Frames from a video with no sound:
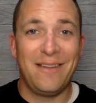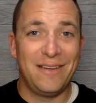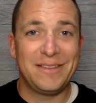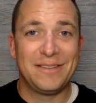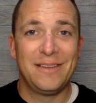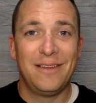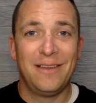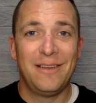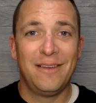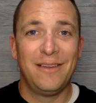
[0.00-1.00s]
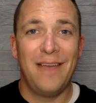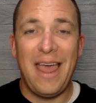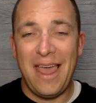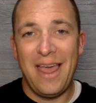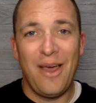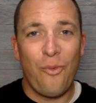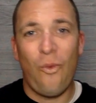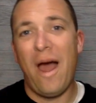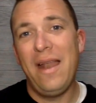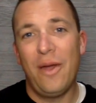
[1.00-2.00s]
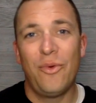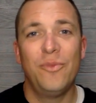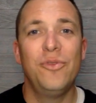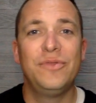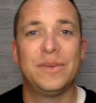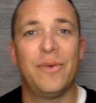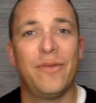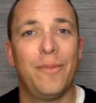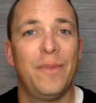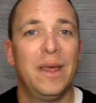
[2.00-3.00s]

us. Why not remove some of them?